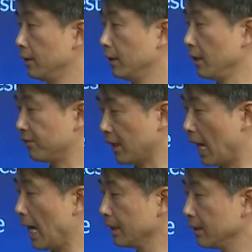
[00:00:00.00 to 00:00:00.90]
If
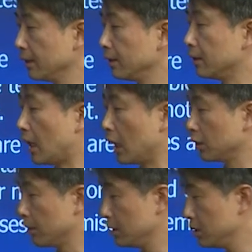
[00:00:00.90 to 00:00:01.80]
not, the
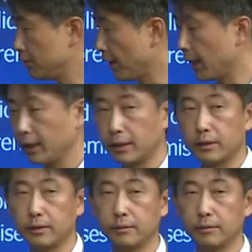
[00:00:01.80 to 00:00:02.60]
argument is valid.